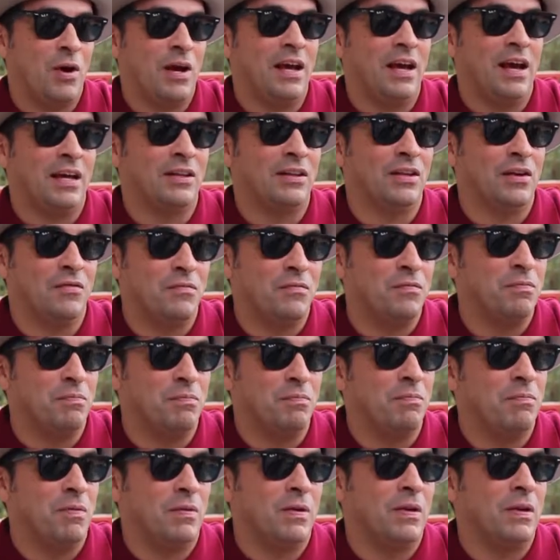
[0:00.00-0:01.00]
I loved
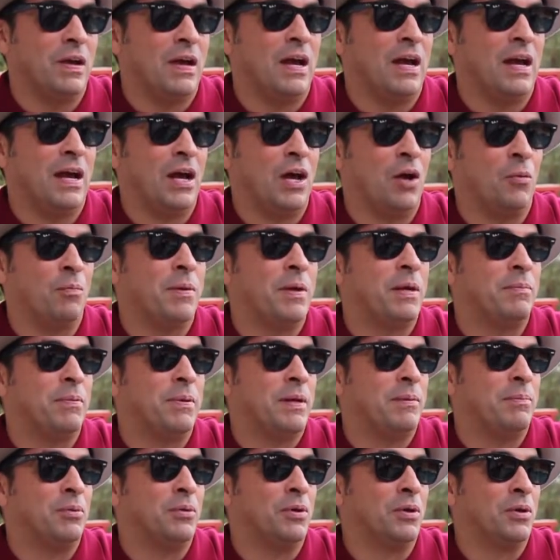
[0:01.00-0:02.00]
helping
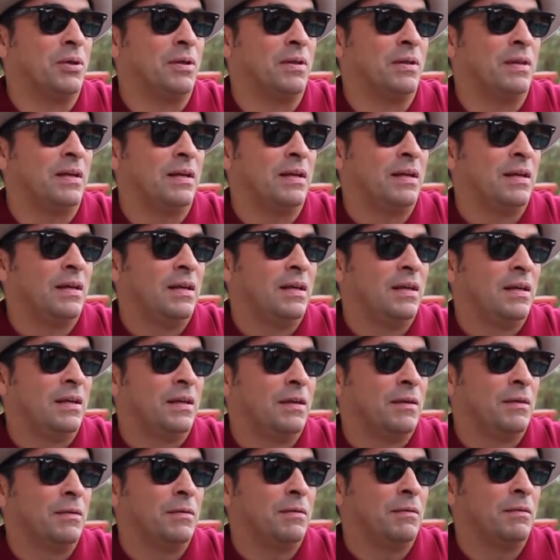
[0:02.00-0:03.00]
people
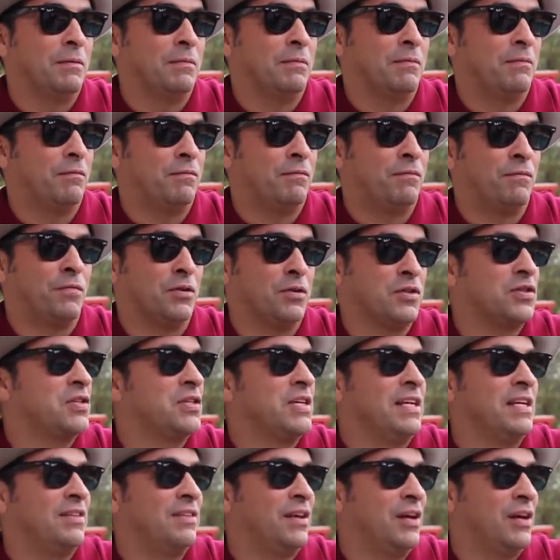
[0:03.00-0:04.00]

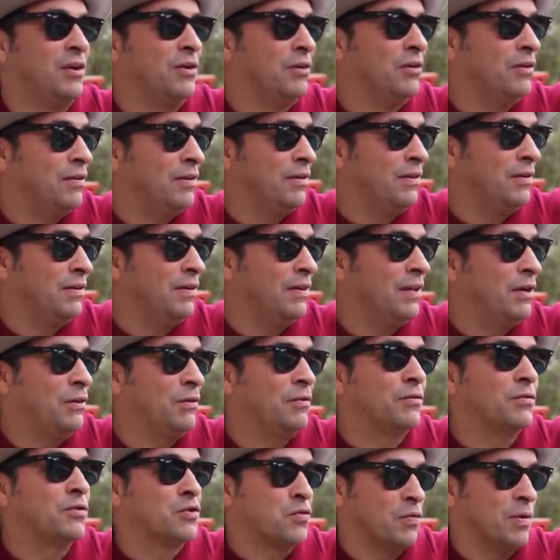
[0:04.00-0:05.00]
foresee
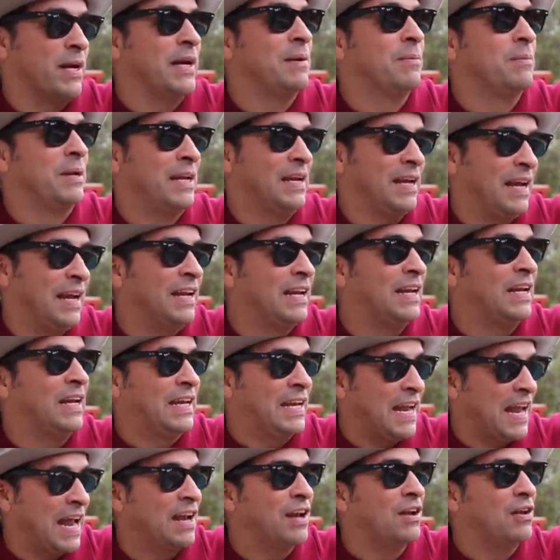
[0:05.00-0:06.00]
their dream
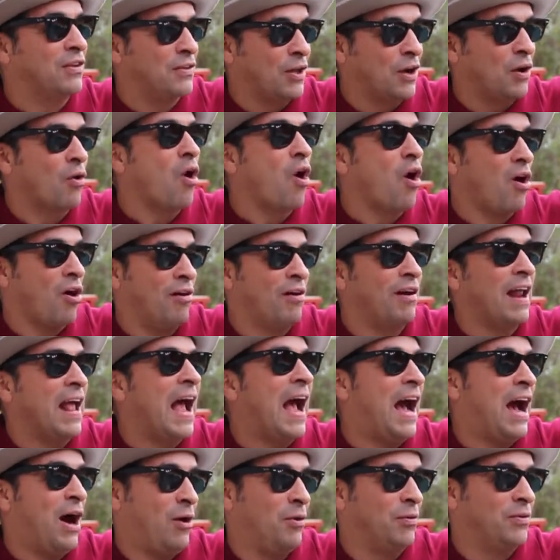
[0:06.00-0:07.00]
and get their art
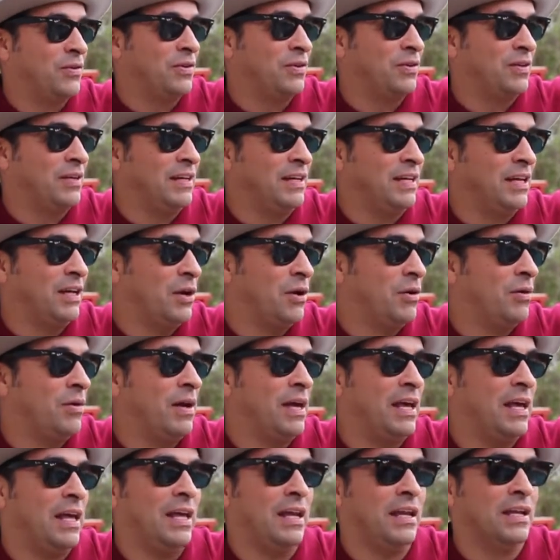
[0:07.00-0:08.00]
out,
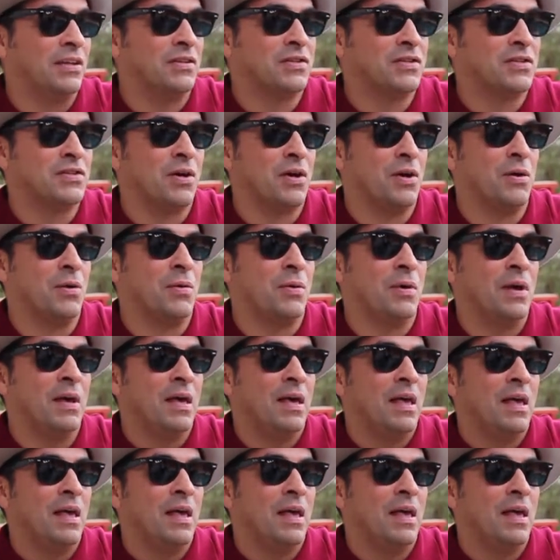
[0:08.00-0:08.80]
and so